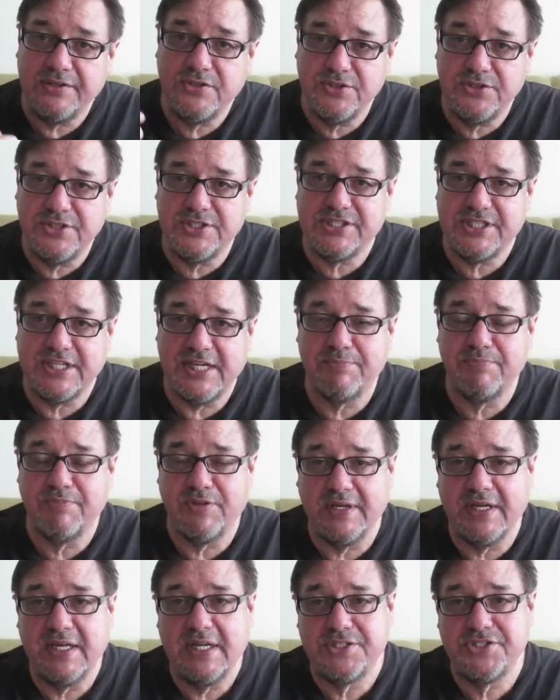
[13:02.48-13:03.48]
I do the same
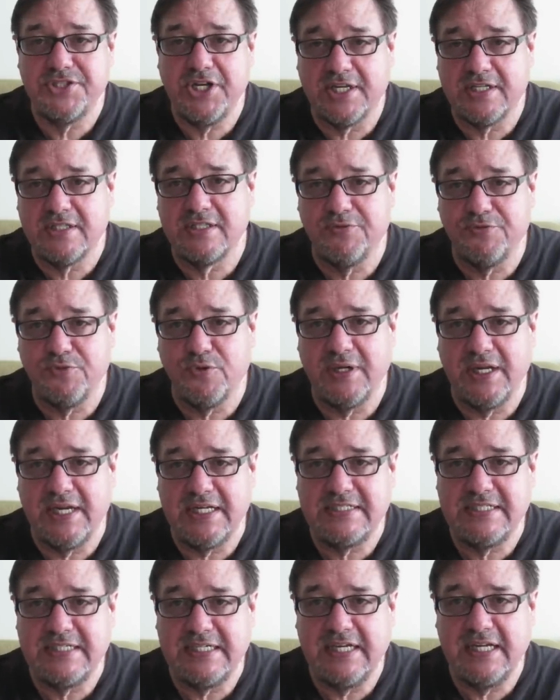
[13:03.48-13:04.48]
thing, I check different
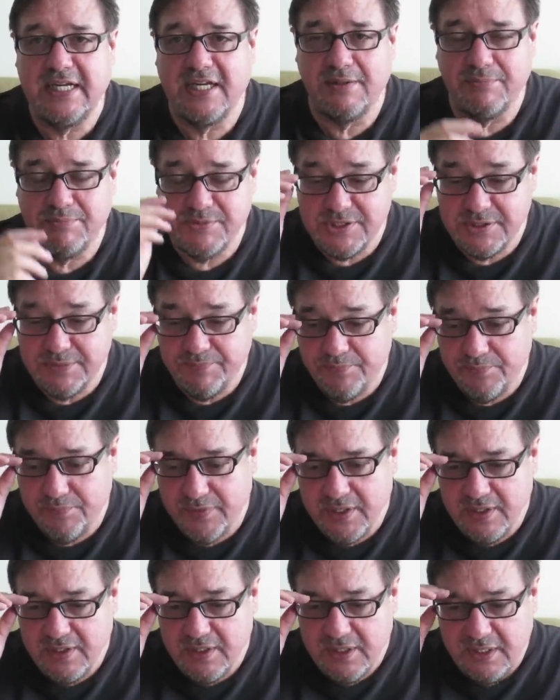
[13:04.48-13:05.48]
ATMs.
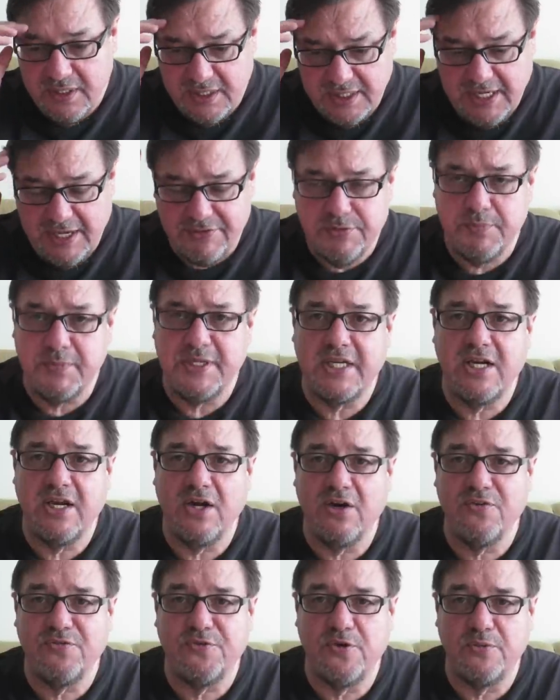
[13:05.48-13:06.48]
And you have to be
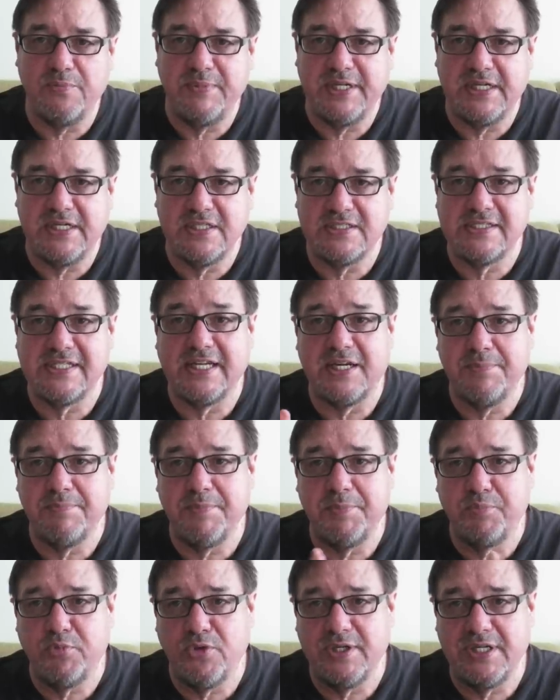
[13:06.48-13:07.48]
careful because they
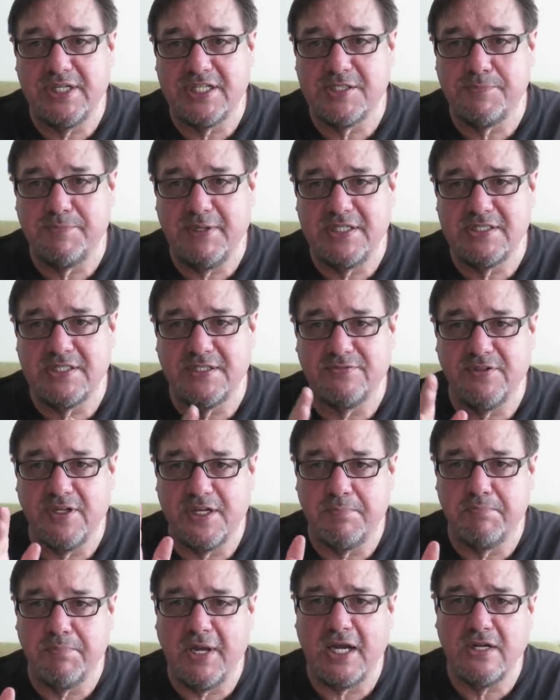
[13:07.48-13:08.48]
can be pretty expensive,
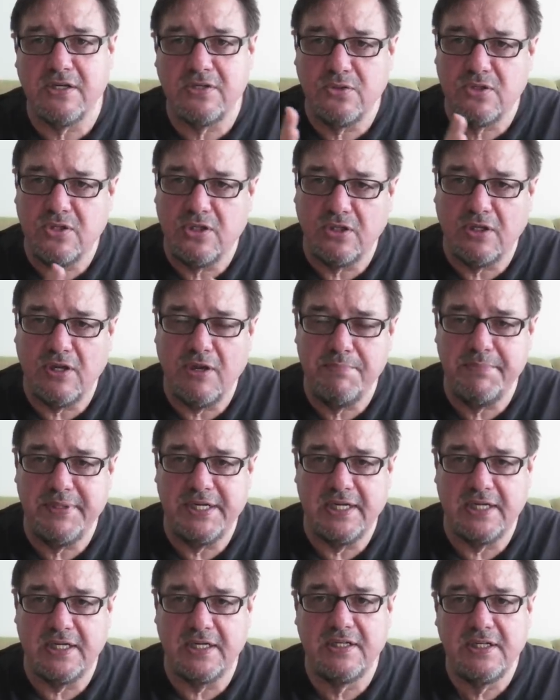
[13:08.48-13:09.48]
like
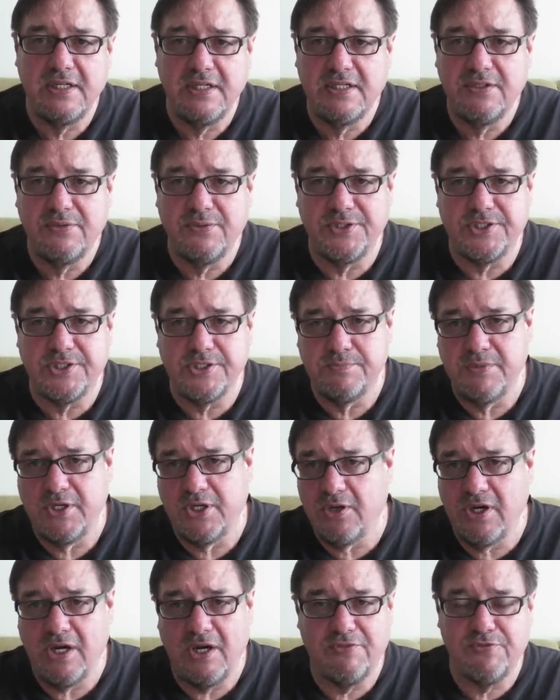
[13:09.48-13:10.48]
Bancolombia, which has
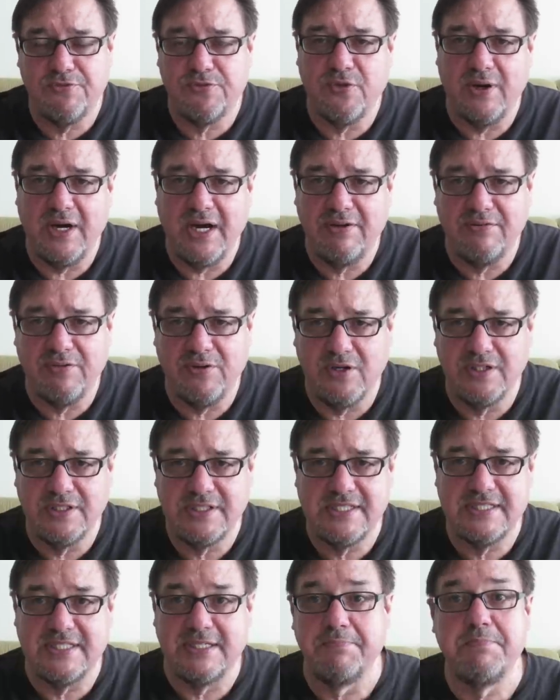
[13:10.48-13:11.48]
been around forever.
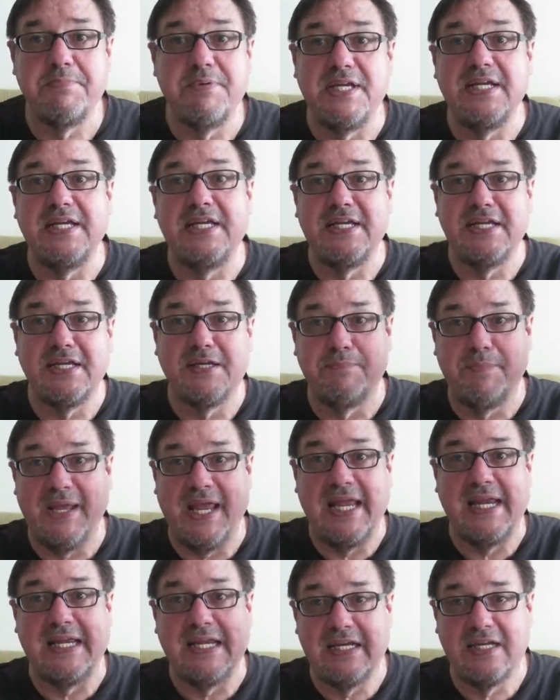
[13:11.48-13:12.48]
It's the big
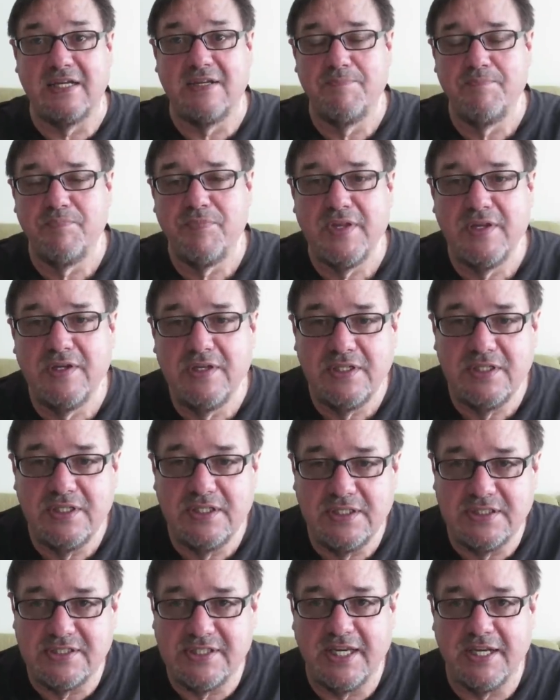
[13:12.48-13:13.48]
bank.
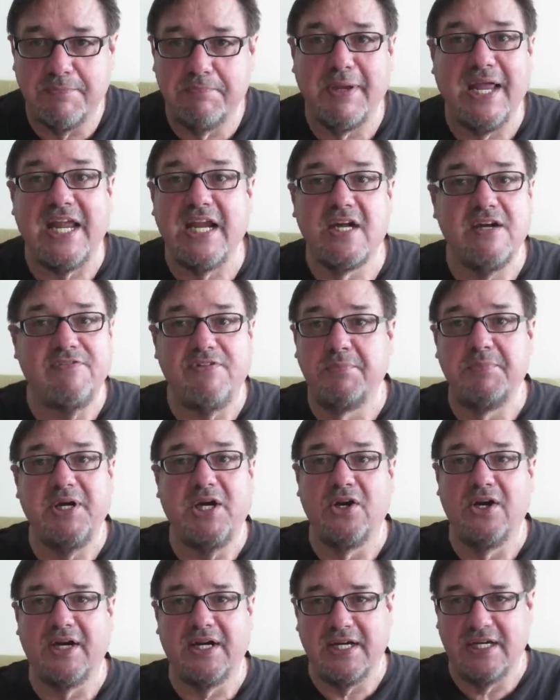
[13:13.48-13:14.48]
It's like Bank of
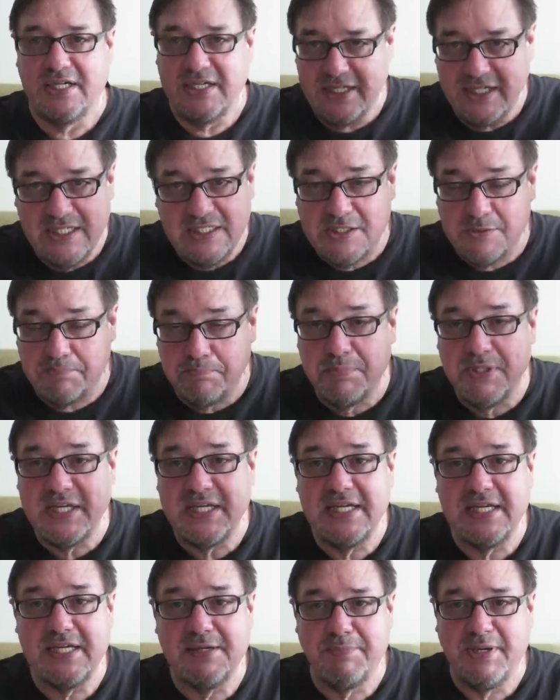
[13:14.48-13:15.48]
America. It's
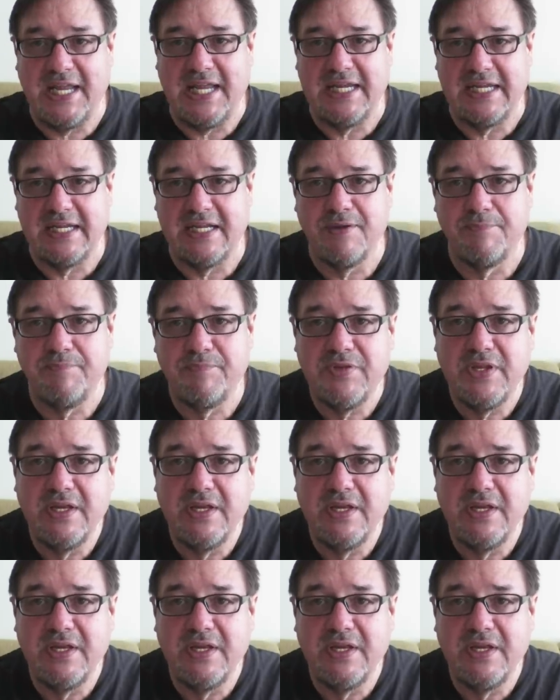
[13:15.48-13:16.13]
big bank.